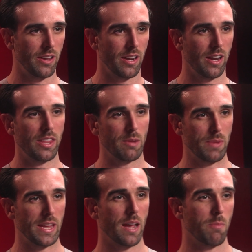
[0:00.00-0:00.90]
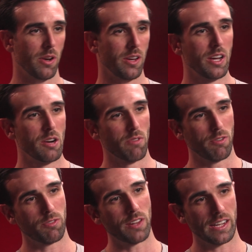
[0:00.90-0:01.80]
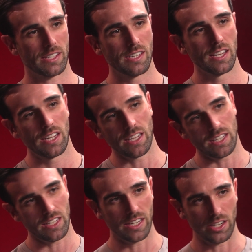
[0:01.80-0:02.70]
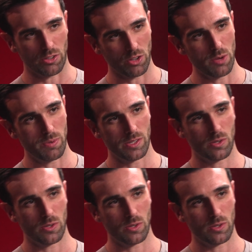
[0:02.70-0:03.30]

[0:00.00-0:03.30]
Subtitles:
And I think being able to reflect in a group and